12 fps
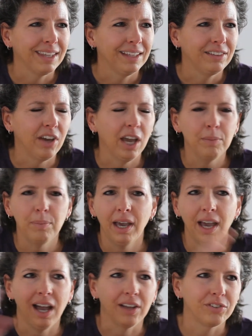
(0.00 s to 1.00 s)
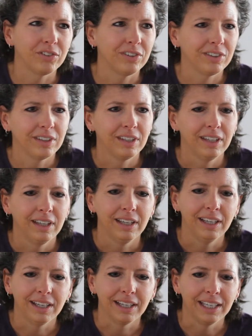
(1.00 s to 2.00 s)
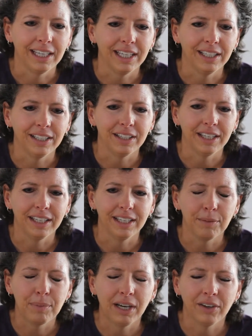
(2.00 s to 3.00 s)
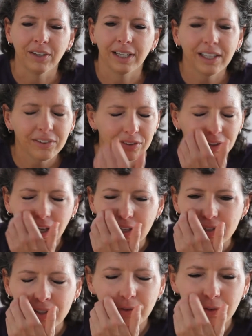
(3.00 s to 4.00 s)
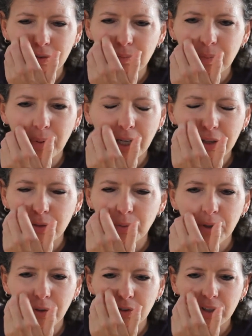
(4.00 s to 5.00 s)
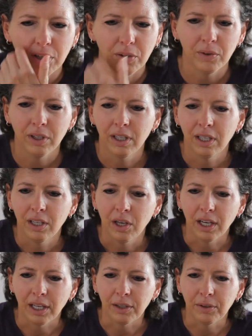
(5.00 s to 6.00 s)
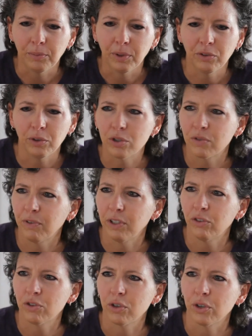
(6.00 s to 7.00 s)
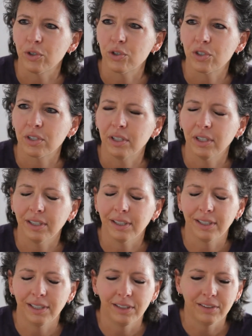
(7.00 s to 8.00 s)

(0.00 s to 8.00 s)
time passed, and about, I guess, gosh, it was probably 3 years ago. I went to a friend's church in